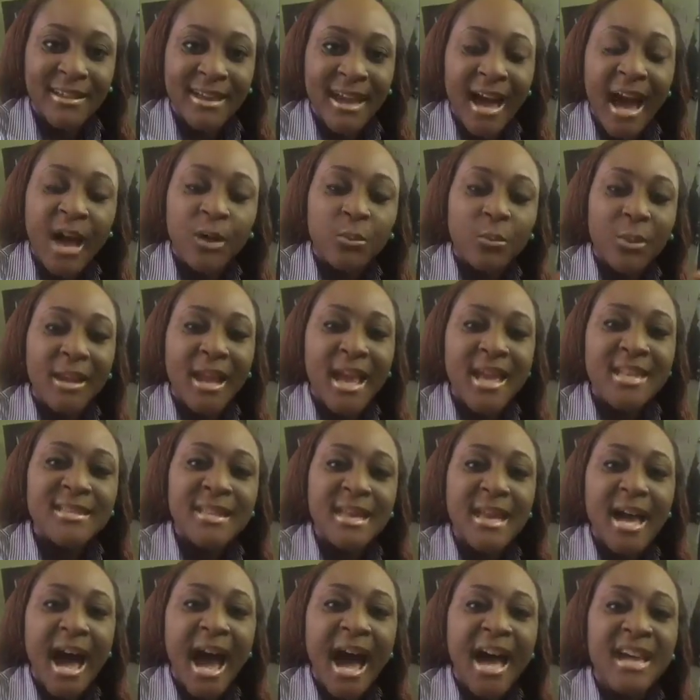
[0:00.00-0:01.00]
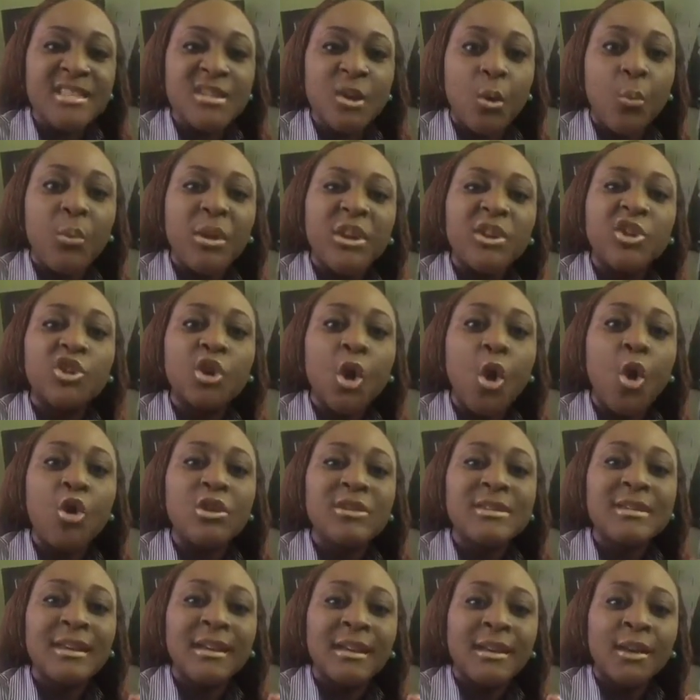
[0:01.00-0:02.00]
And when I say ask not, we
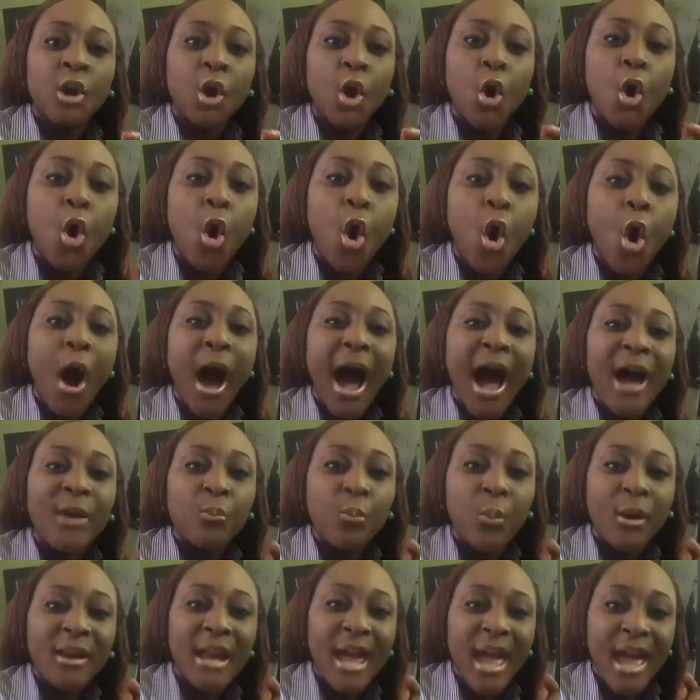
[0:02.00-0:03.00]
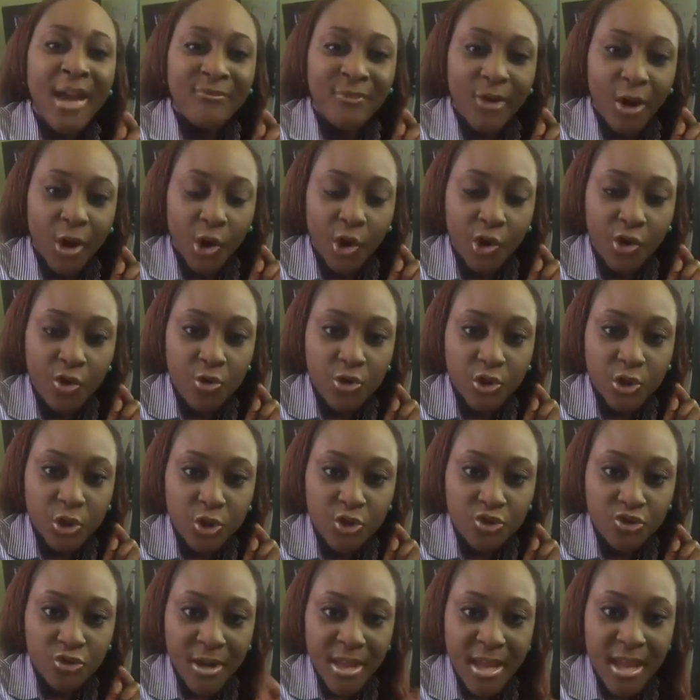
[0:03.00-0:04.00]
don't go at whatever good
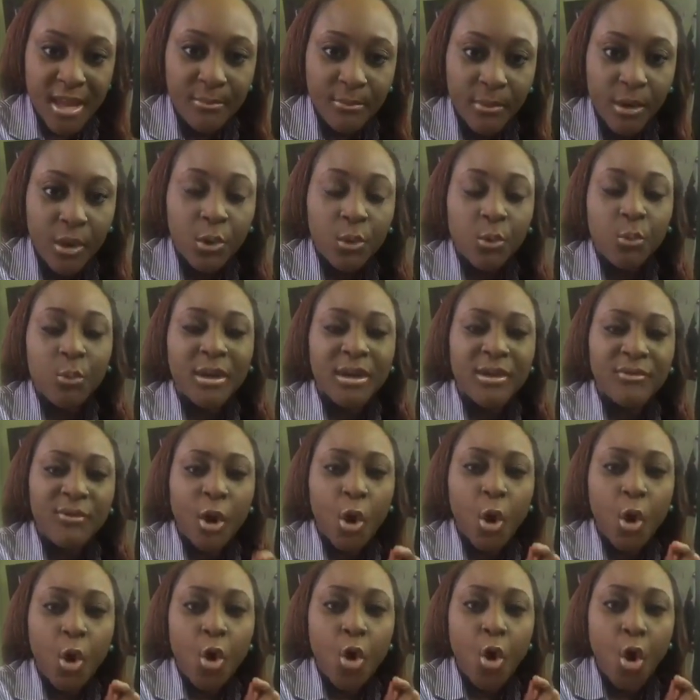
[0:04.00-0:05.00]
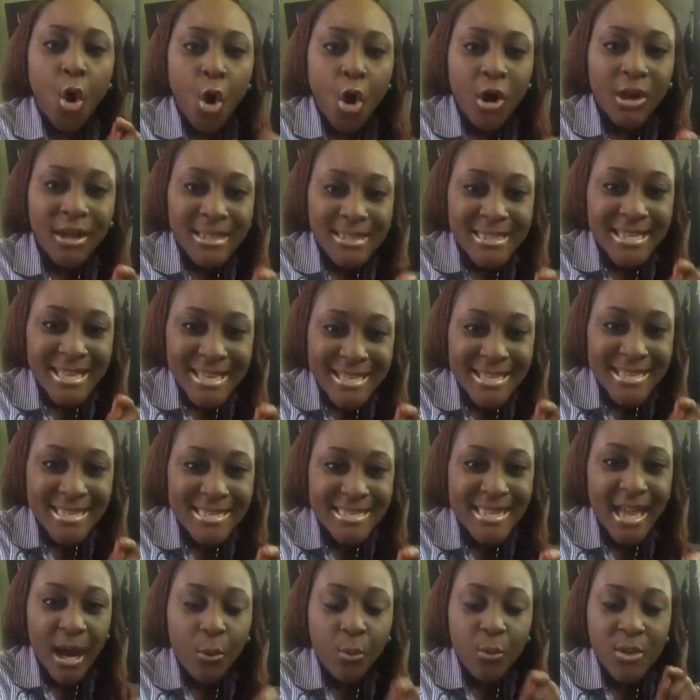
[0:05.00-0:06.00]
dream, whatever goal it is
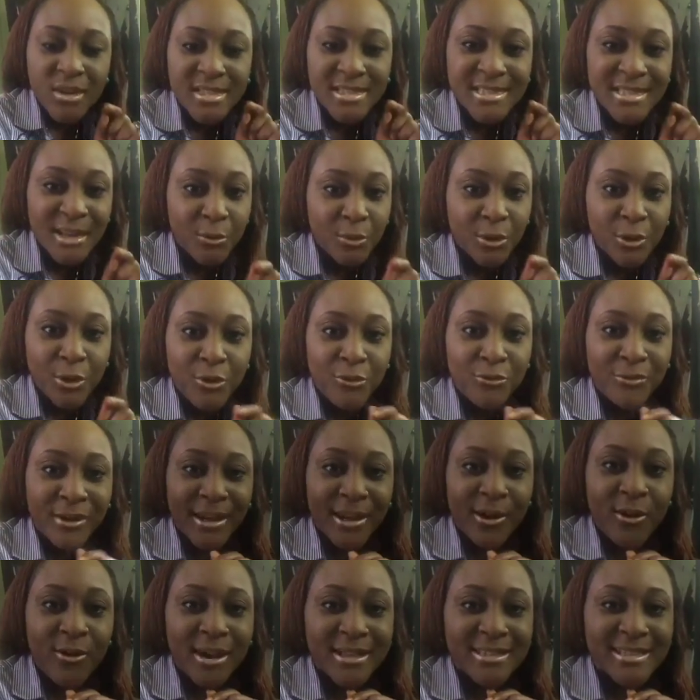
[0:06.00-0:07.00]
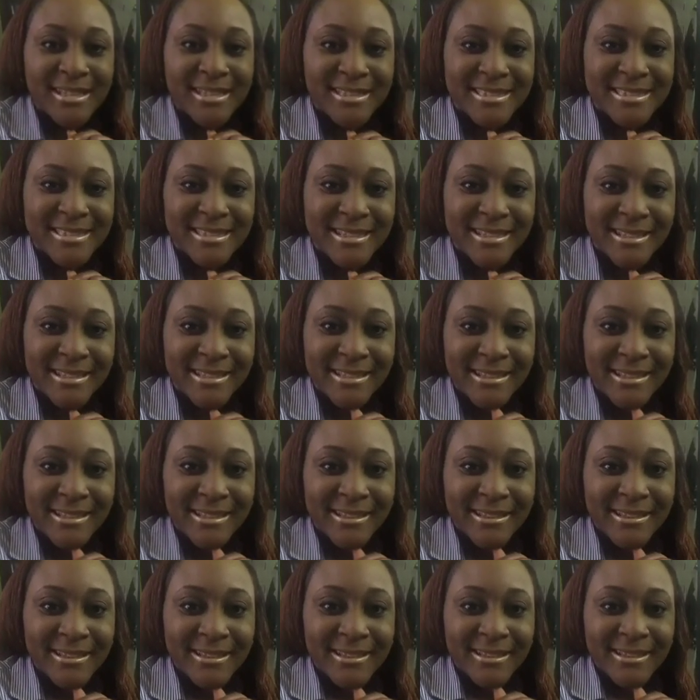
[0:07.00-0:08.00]
that we set, we don't really go at it.
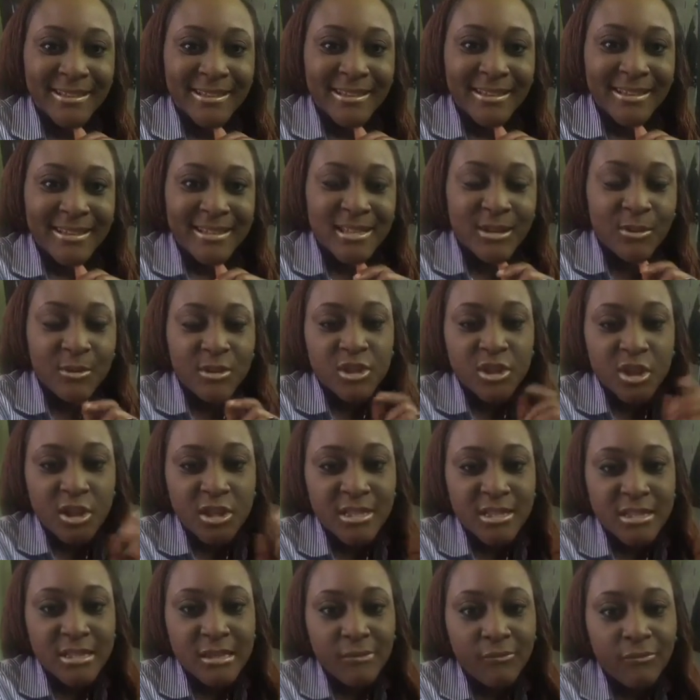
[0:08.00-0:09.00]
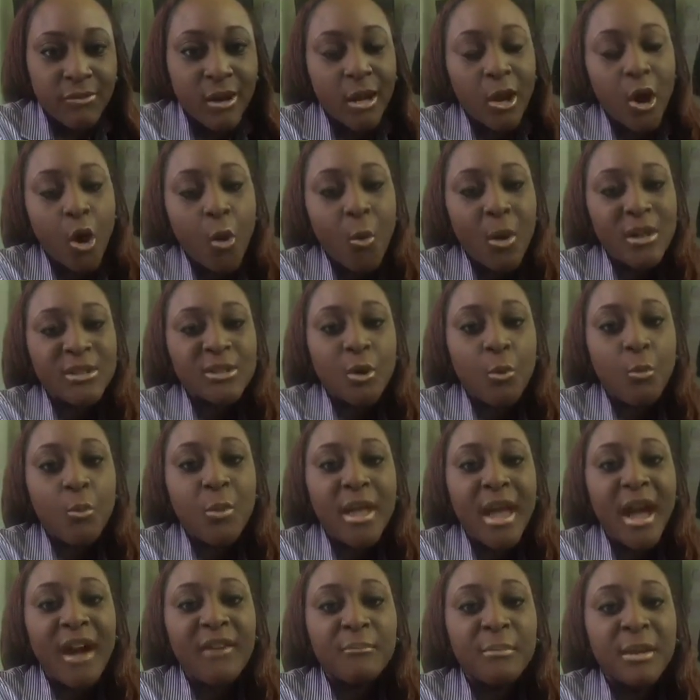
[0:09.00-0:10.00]
So we just follow what
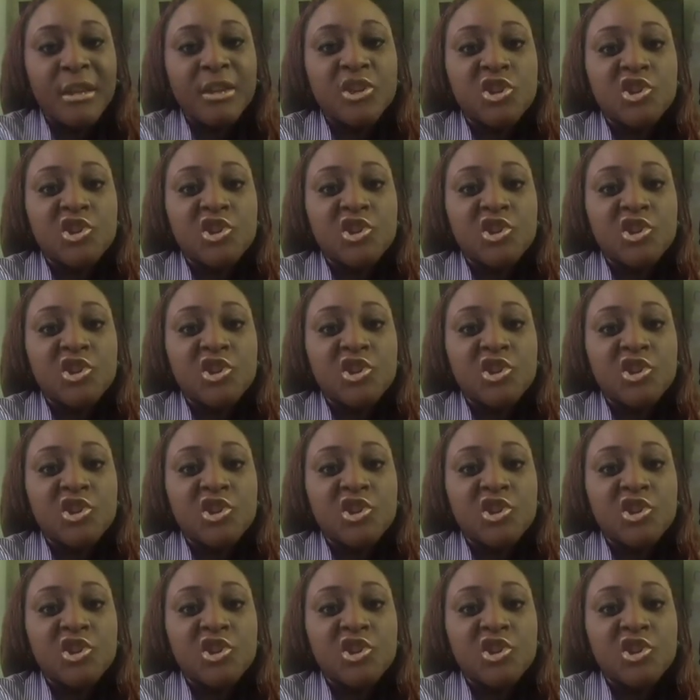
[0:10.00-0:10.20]
we have been